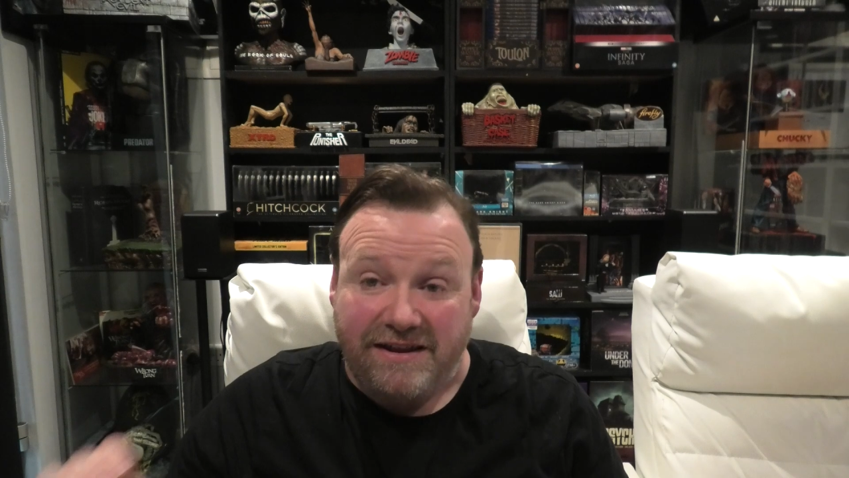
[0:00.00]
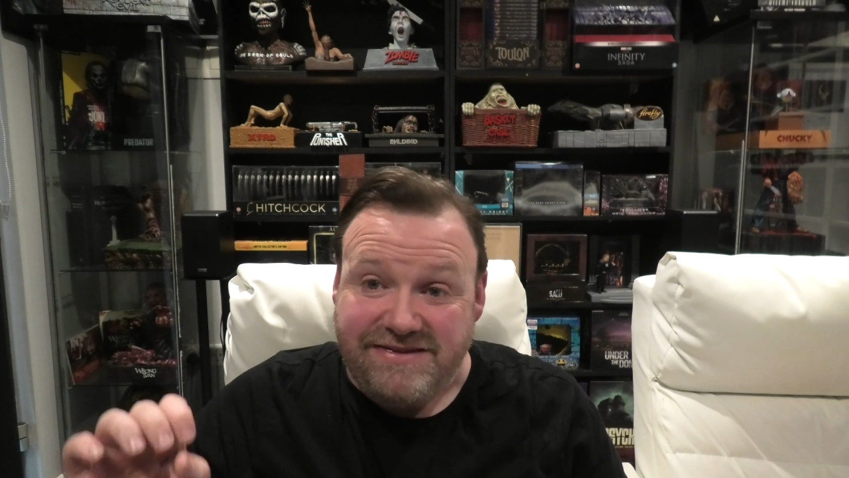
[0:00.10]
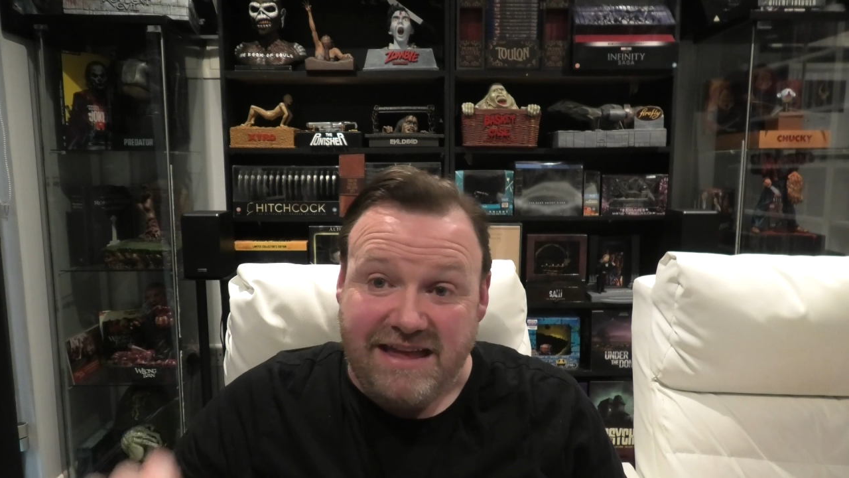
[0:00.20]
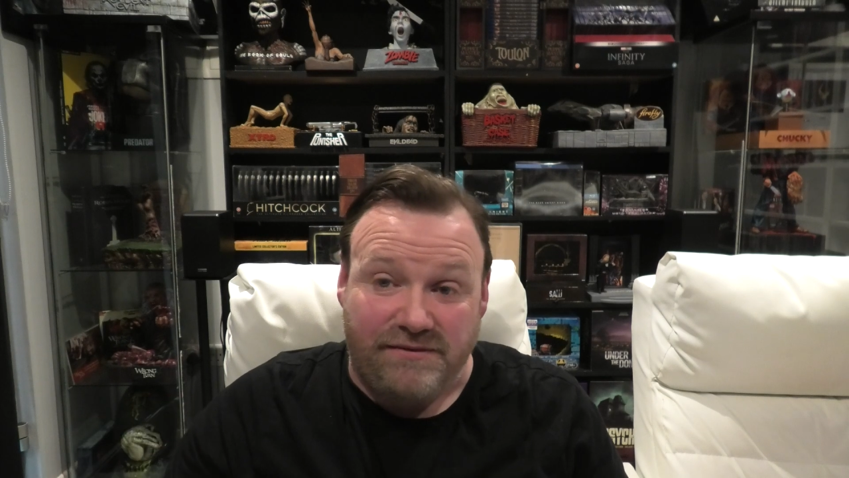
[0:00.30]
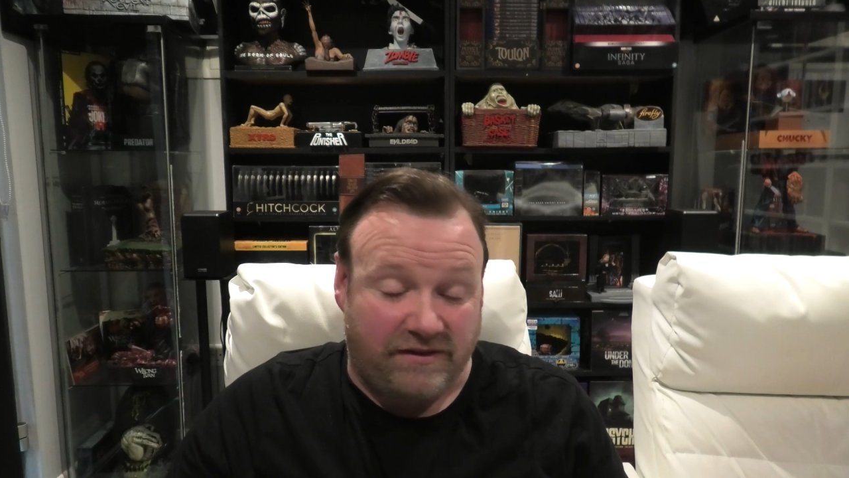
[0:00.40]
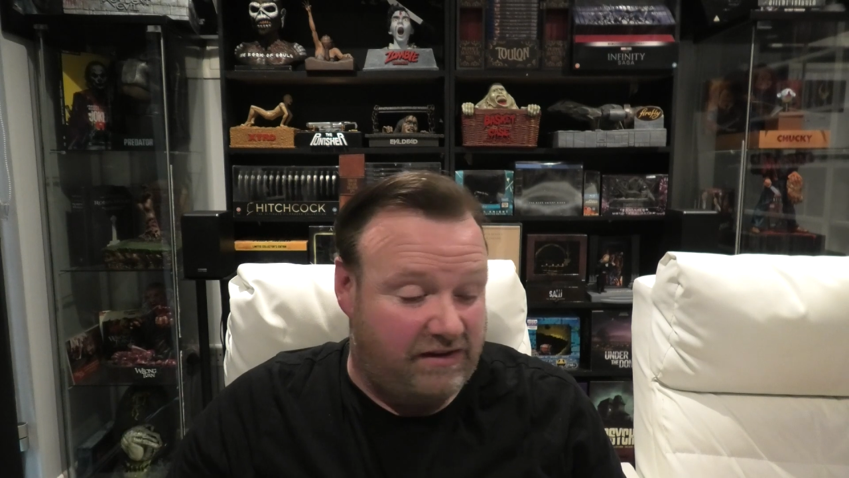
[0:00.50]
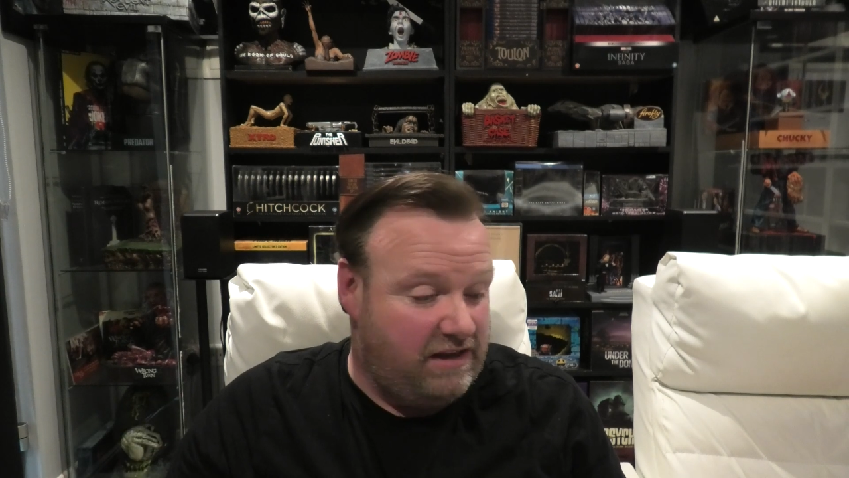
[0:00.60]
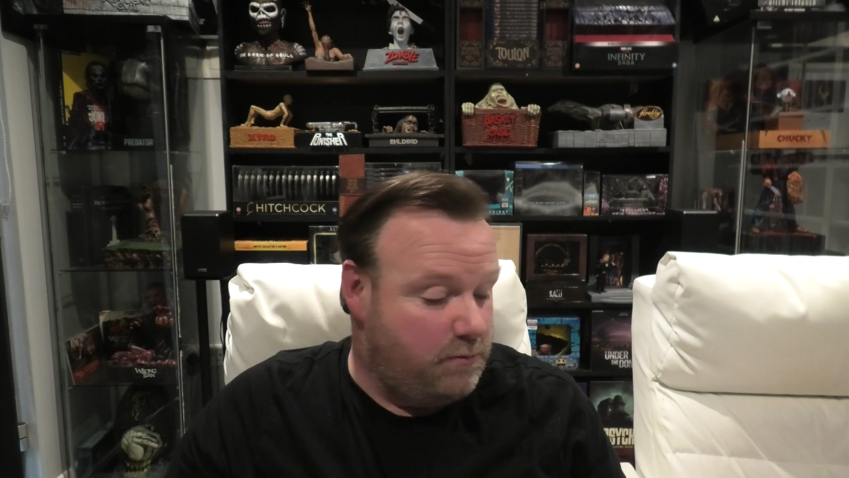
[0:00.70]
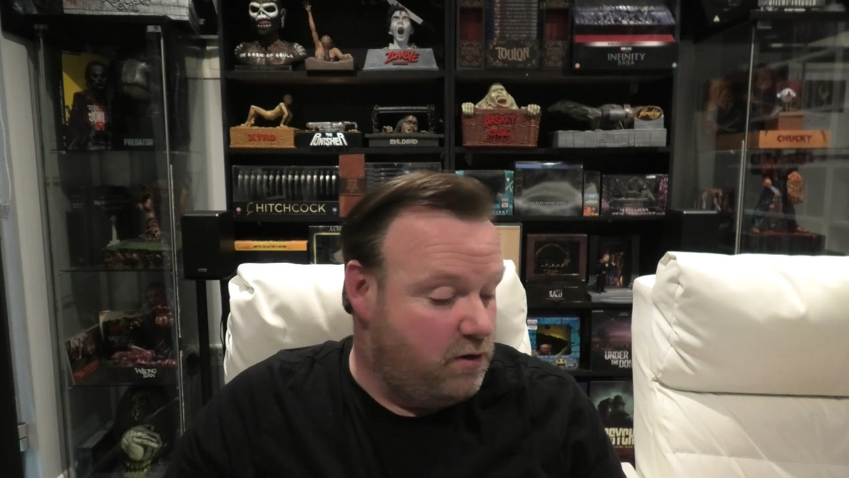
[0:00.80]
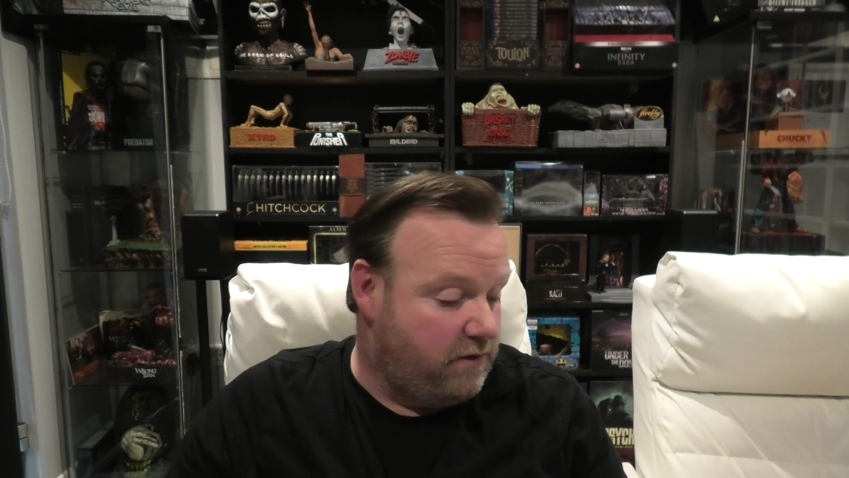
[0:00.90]
I never
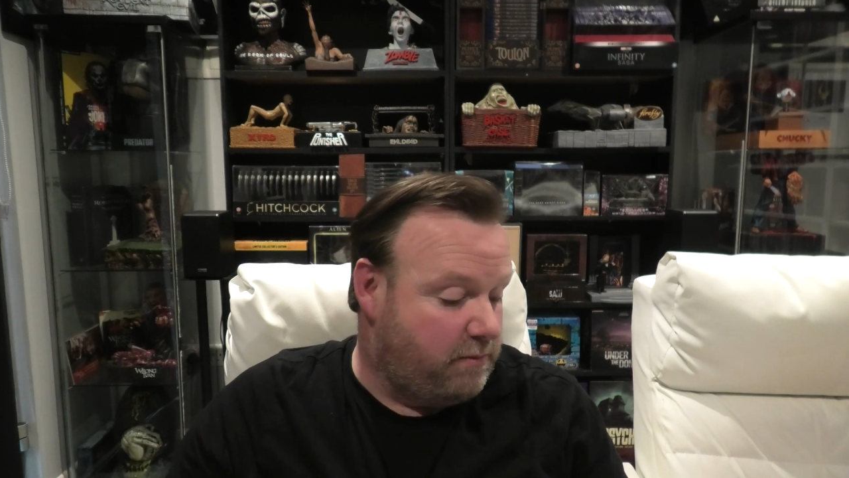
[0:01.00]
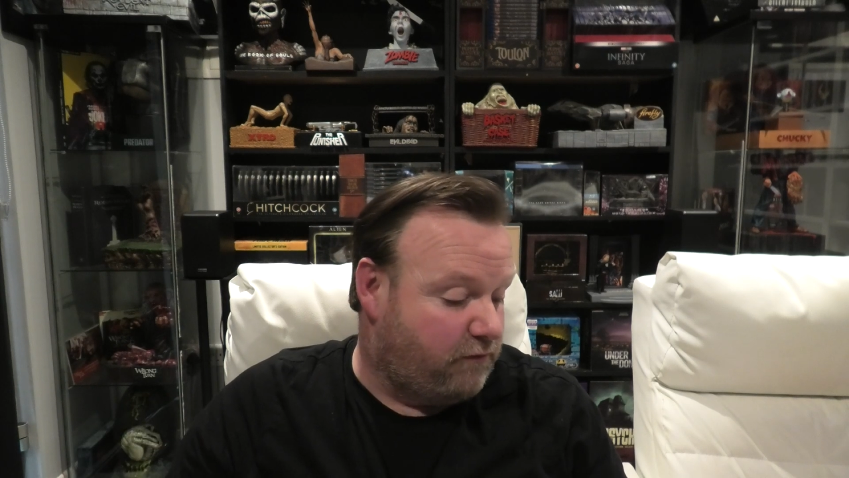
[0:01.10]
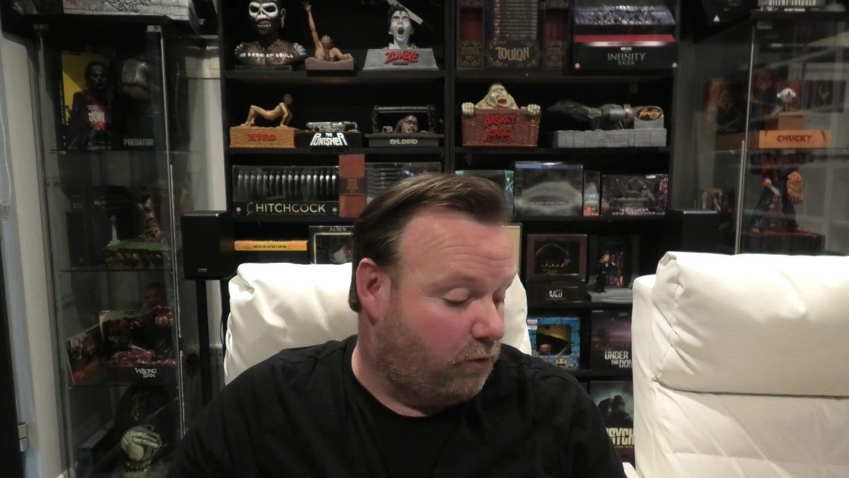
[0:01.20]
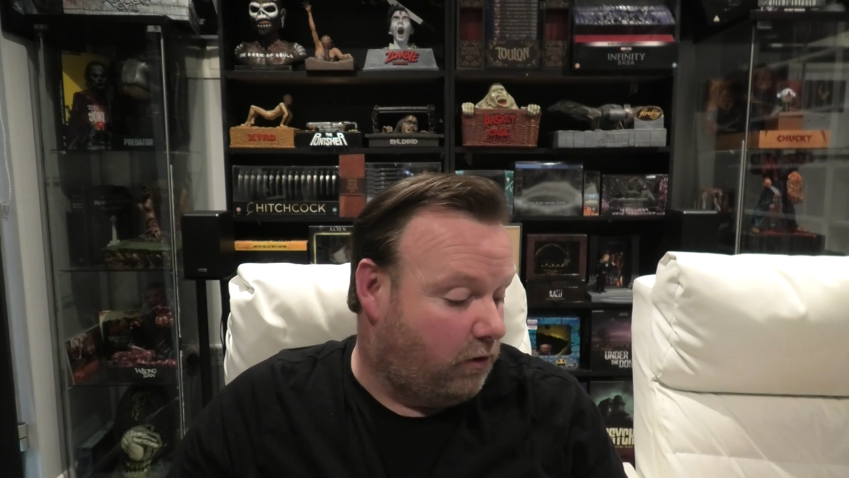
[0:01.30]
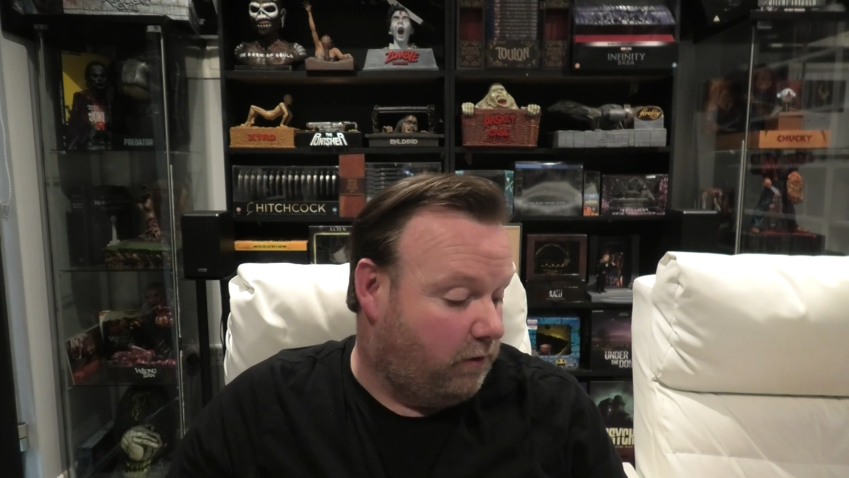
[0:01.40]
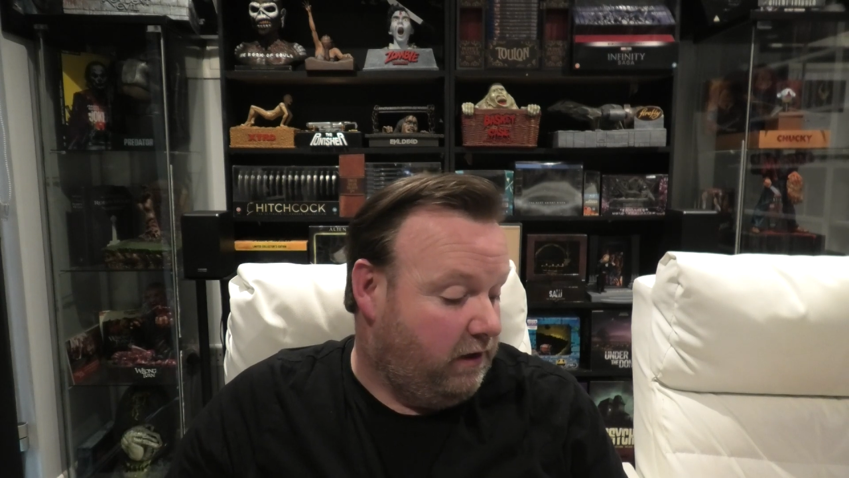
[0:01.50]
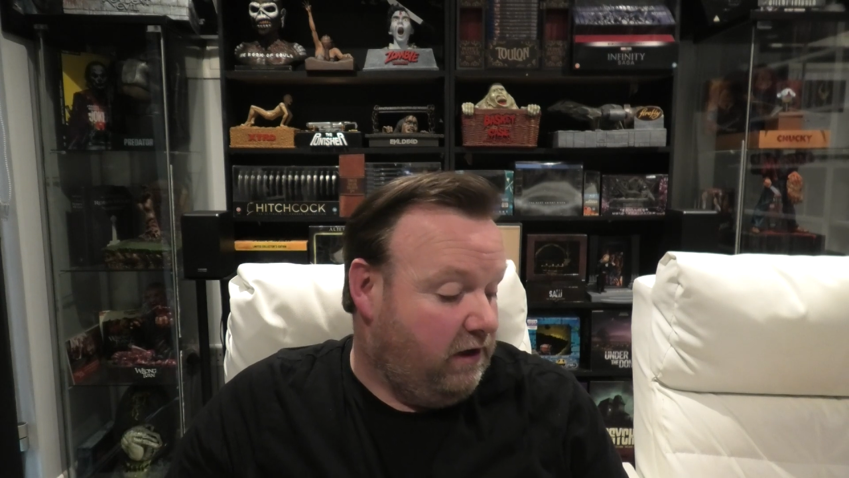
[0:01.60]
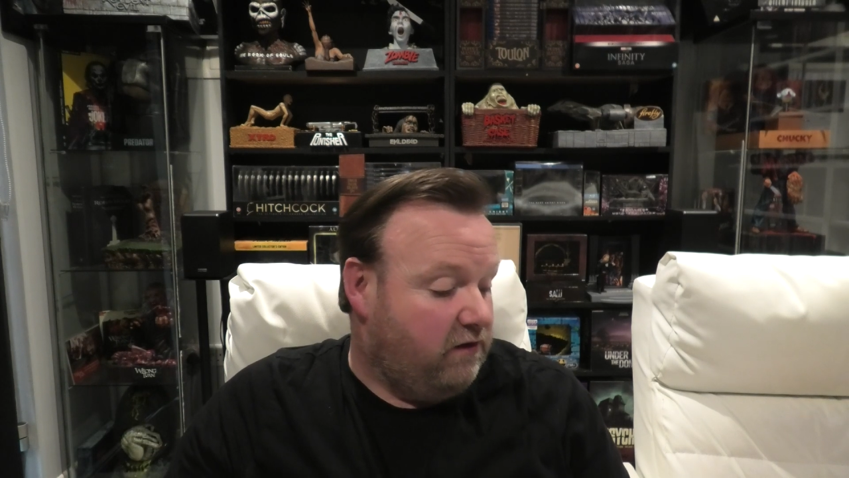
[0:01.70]
seen the movie before.